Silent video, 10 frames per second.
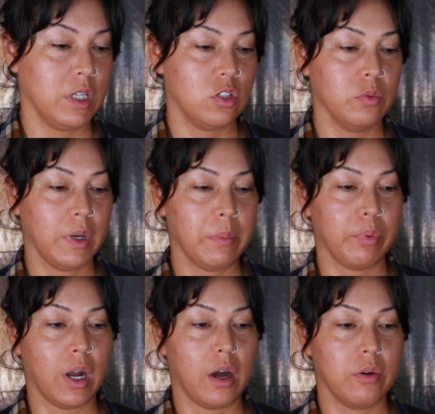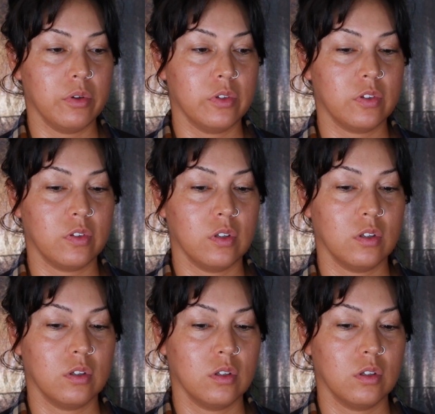me do my brows
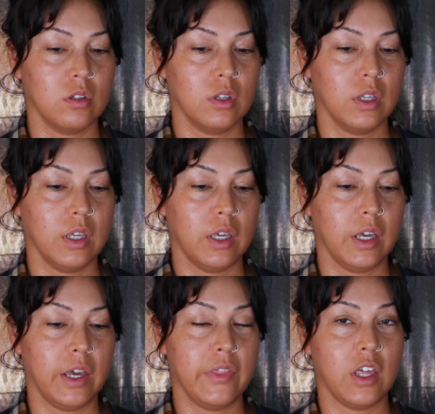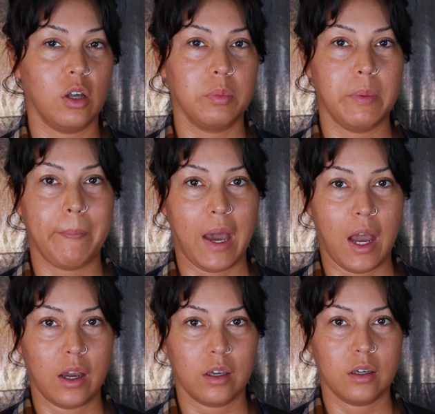and then I'll be
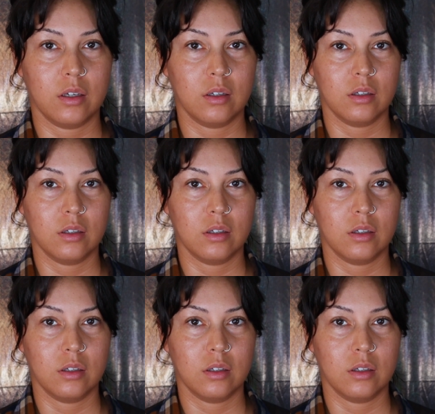back.